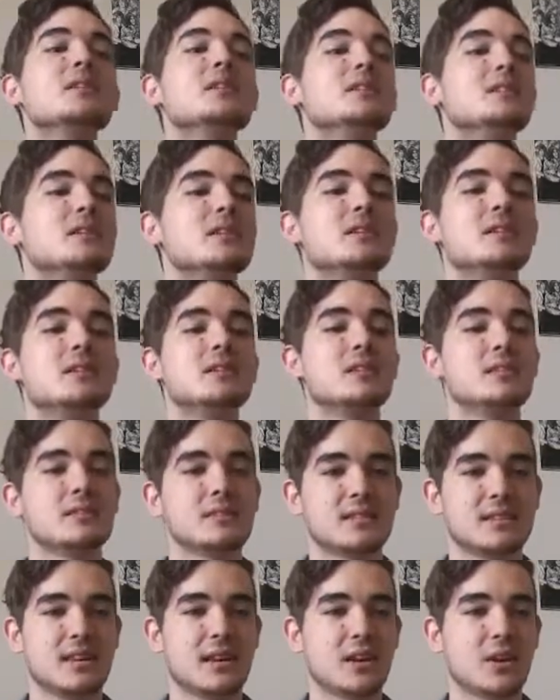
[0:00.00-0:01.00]

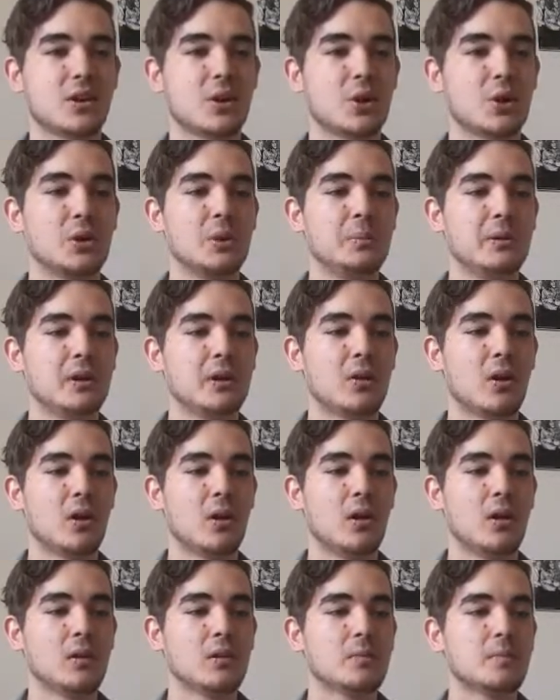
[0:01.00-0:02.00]
It's not creepy at
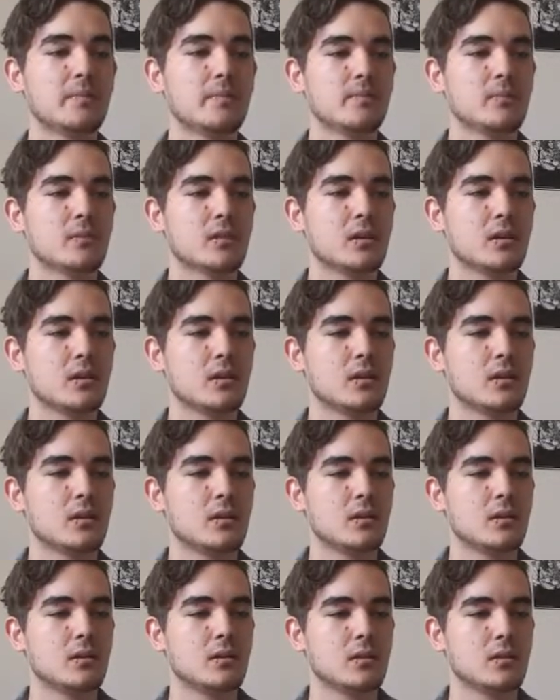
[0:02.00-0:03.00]
all.
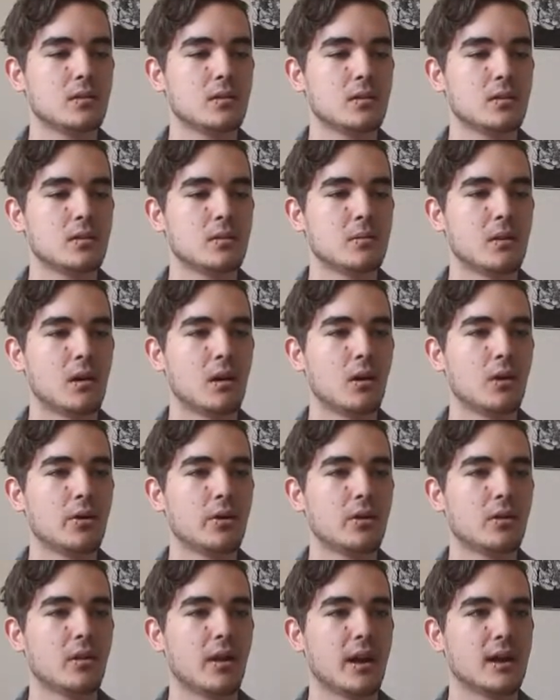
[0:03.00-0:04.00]
Lamar,
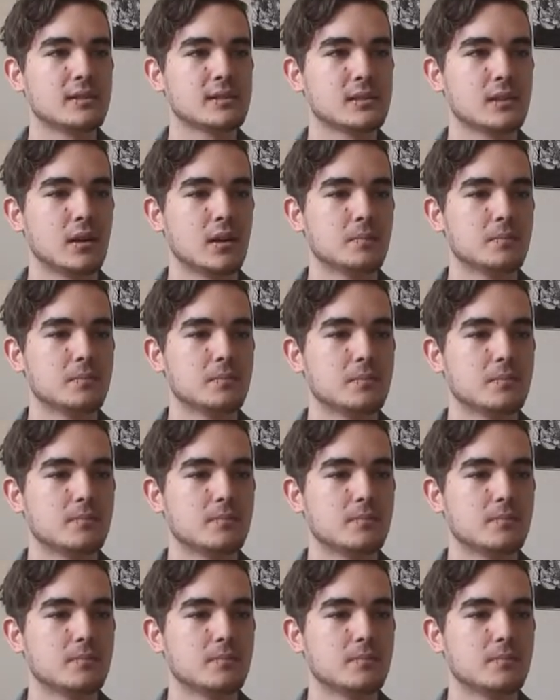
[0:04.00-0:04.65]
hurry your ass up.